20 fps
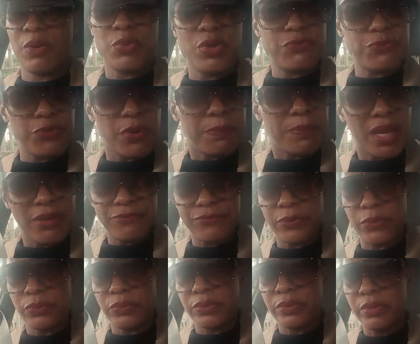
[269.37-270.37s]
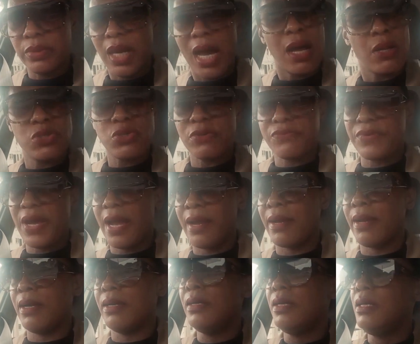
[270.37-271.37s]
away from my phone, out of
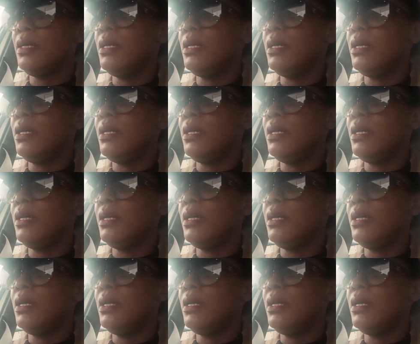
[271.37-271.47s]
anger.